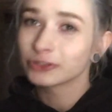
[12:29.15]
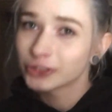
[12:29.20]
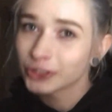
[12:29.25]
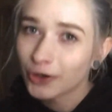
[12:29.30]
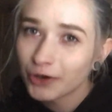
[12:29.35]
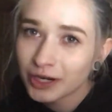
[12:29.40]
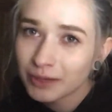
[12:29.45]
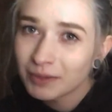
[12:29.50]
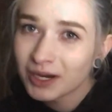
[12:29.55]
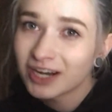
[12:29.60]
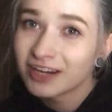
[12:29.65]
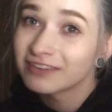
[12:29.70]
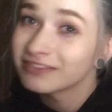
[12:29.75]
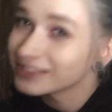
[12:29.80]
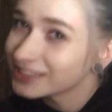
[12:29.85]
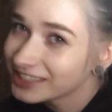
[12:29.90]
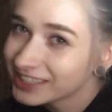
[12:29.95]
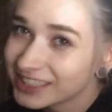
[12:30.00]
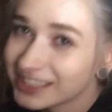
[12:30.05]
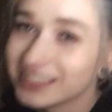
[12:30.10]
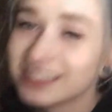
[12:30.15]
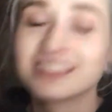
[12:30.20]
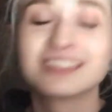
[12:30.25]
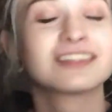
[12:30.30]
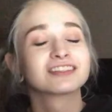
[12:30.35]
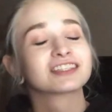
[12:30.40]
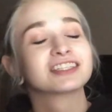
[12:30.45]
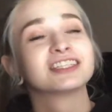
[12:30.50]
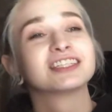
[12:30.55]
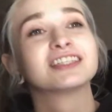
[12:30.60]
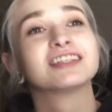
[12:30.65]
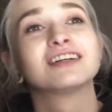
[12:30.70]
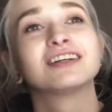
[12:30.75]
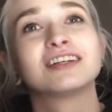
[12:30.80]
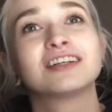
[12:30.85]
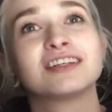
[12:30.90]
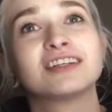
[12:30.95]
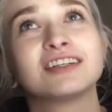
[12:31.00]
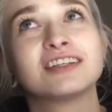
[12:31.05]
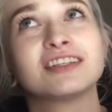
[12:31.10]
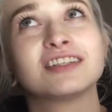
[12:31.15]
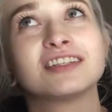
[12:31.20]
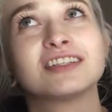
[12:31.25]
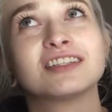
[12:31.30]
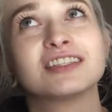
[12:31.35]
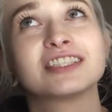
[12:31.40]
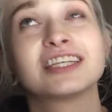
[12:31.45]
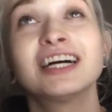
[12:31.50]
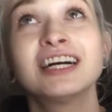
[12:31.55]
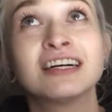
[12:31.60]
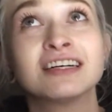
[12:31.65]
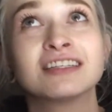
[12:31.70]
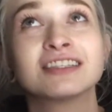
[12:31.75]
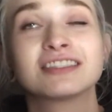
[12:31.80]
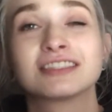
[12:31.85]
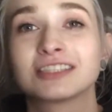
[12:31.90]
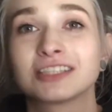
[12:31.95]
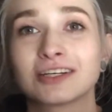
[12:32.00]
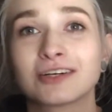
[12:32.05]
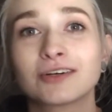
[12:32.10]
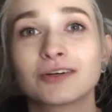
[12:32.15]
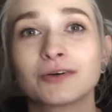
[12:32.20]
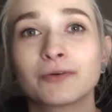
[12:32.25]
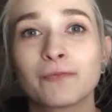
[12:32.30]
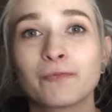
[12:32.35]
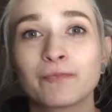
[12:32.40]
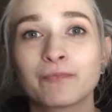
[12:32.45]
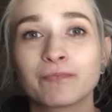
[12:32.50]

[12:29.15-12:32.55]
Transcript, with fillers: showing them off. Yeah, okay, uh, yeah. So,